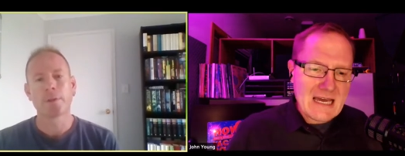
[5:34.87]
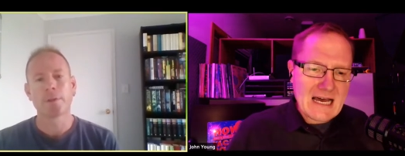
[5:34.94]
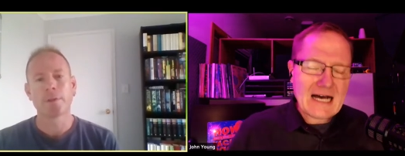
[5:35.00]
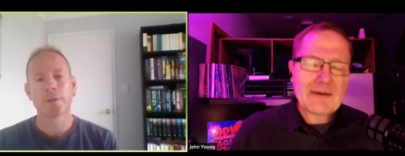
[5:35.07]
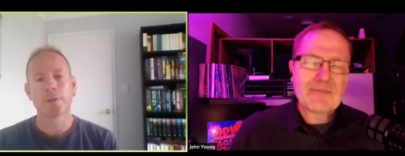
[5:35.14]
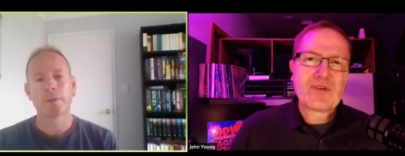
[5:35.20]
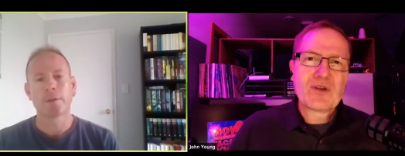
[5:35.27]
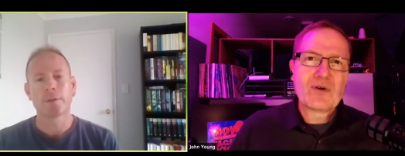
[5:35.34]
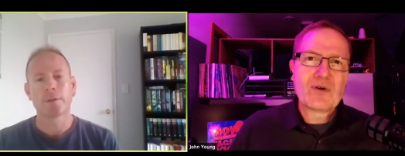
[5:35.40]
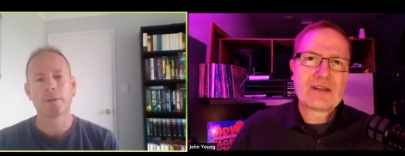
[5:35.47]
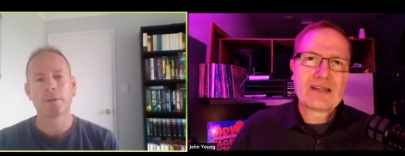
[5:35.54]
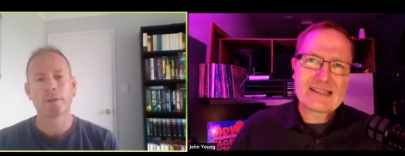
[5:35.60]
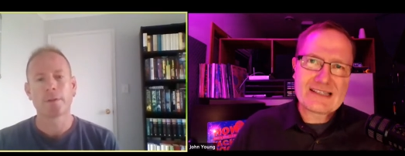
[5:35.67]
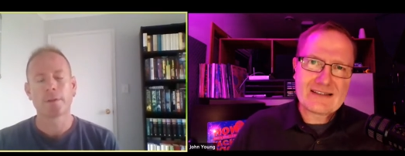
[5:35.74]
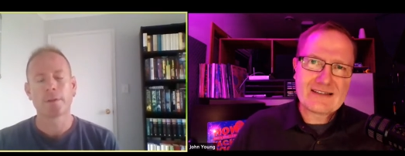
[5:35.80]
Speaker 1: Um,
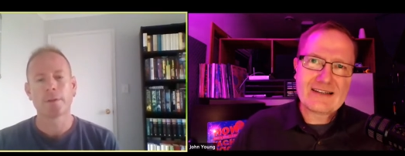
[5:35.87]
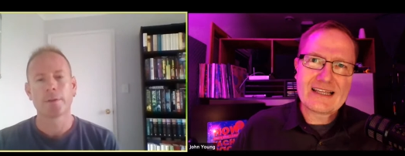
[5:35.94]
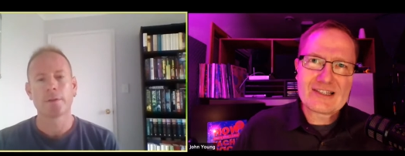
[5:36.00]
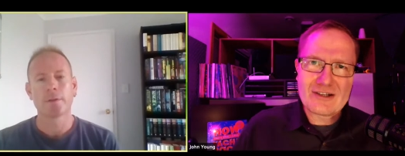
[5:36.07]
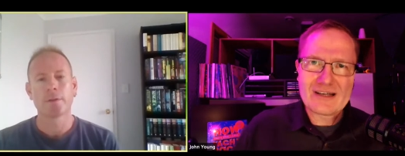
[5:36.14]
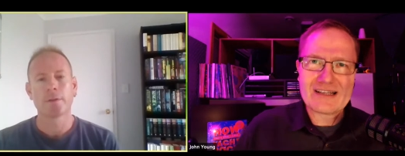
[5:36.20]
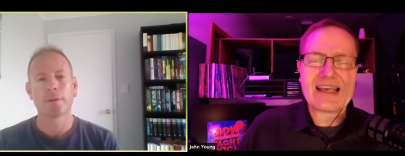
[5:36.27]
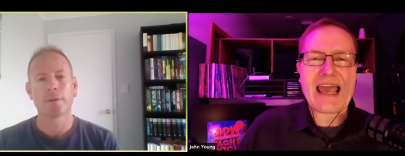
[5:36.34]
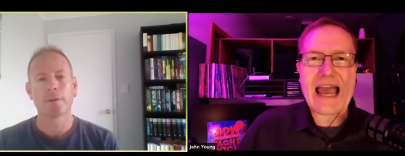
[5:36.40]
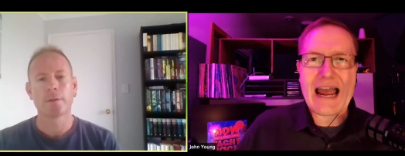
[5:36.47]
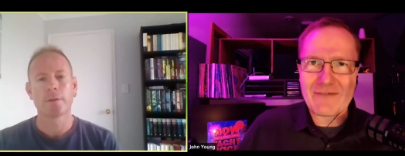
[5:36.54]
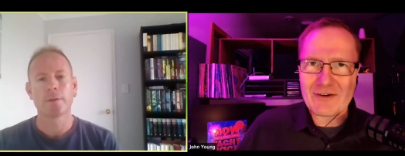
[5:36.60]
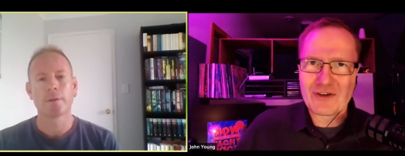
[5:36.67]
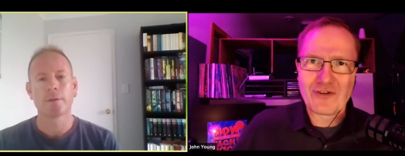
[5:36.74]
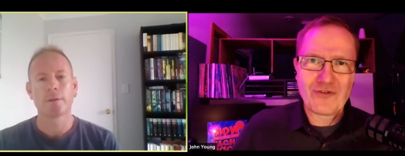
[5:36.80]
Let's let's look at the
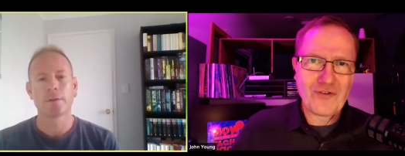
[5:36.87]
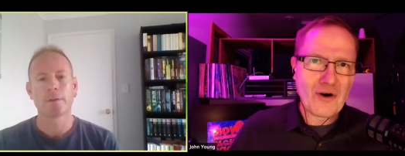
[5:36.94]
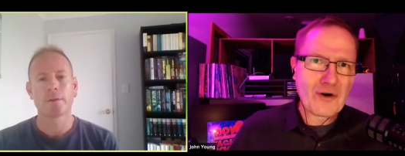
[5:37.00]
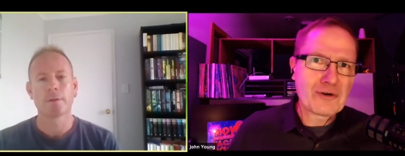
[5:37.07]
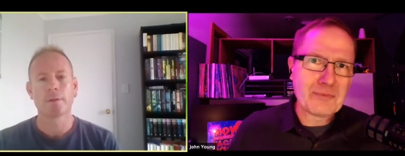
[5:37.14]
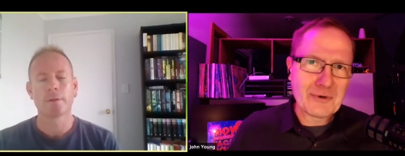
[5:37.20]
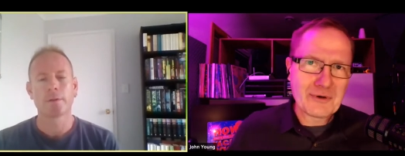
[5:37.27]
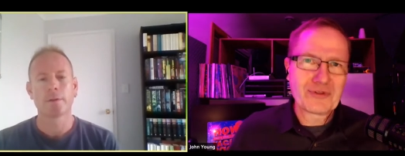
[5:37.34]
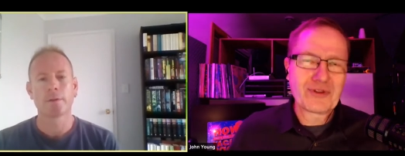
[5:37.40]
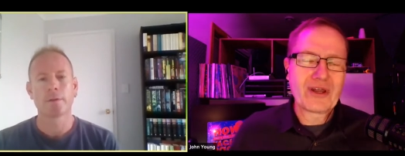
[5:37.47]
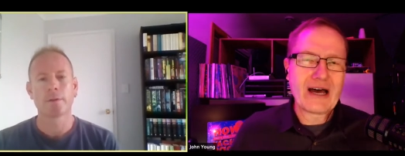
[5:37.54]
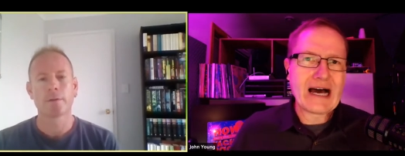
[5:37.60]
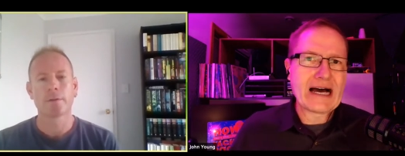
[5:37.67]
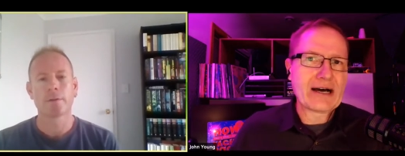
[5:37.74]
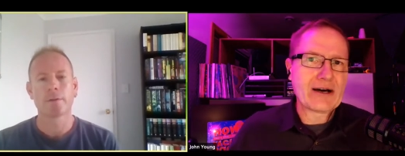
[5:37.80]
average photo booth
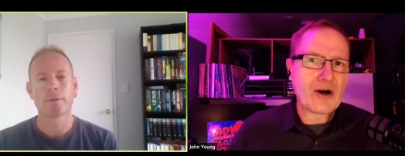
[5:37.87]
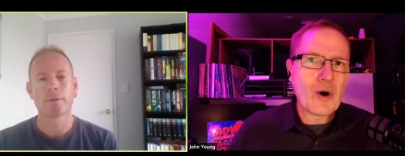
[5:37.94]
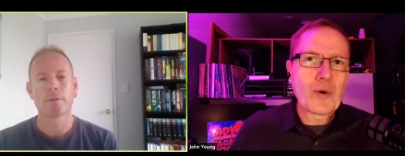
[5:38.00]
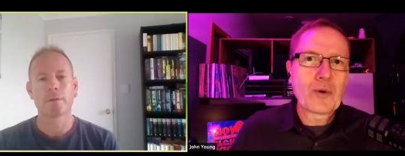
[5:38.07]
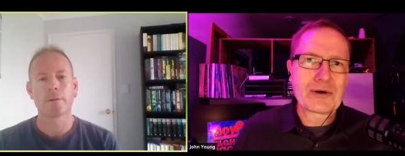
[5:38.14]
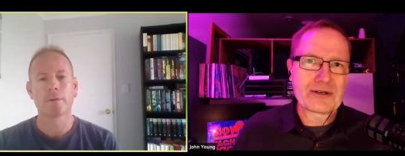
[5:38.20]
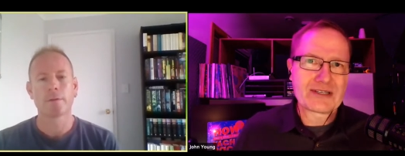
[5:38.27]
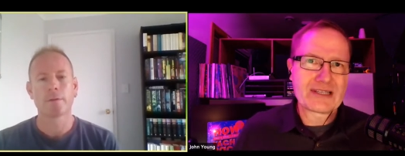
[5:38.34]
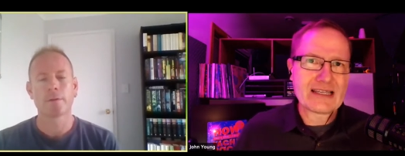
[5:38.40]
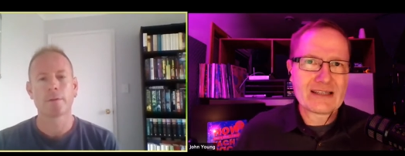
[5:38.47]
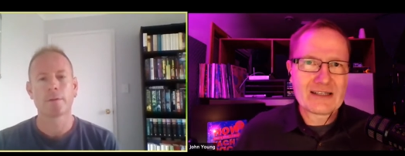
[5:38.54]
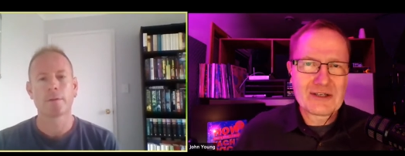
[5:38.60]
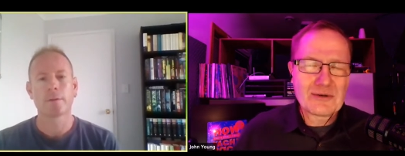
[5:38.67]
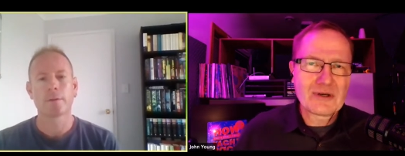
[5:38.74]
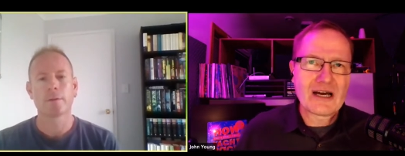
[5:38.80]
uh, owners in
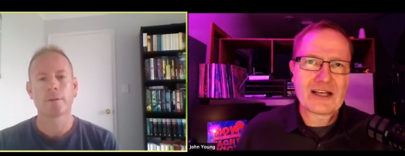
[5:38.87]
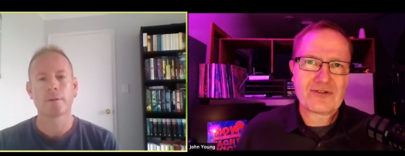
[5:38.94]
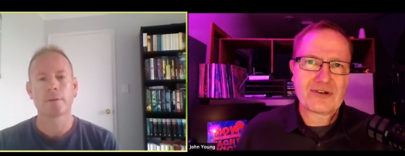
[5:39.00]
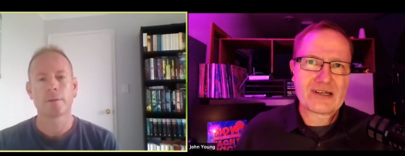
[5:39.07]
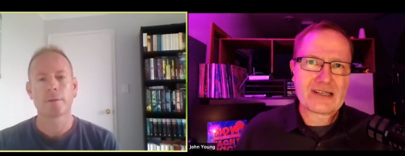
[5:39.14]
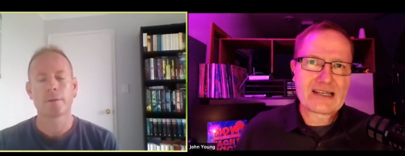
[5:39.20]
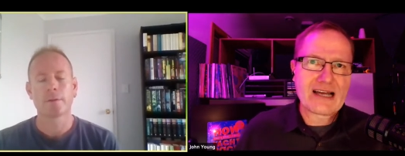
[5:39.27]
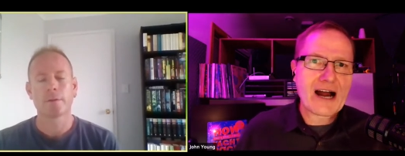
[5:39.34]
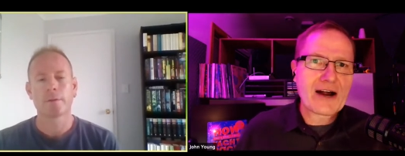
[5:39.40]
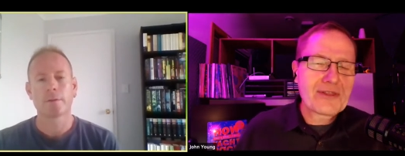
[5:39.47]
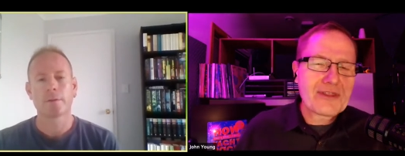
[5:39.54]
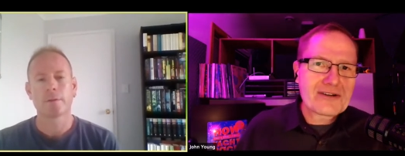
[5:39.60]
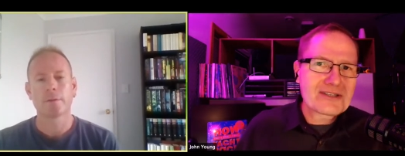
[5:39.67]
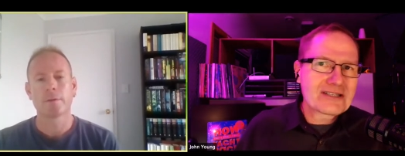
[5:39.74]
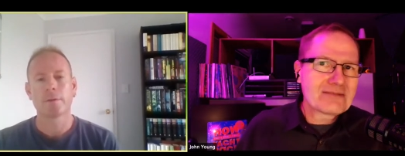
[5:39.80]
the two countries. Are
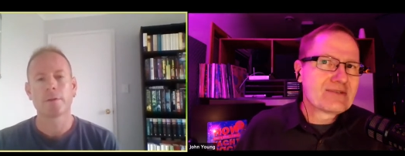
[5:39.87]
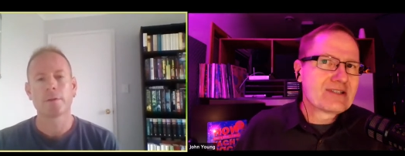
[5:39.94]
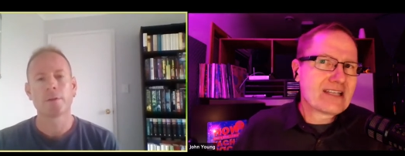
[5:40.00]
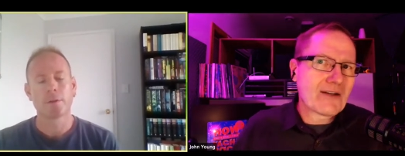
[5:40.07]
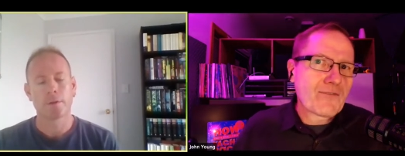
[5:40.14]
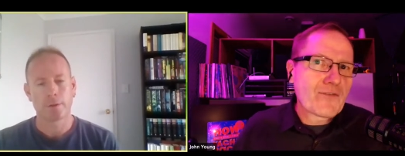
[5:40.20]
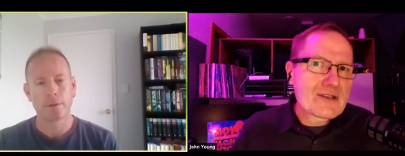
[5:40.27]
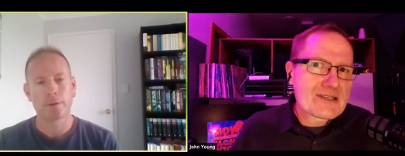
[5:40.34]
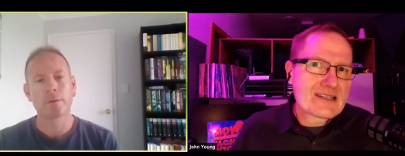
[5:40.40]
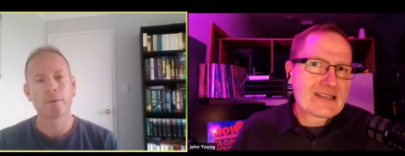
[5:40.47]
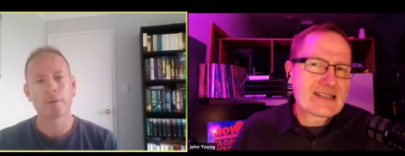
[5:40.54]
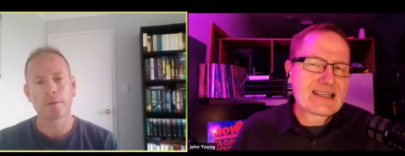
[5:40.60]
there some differences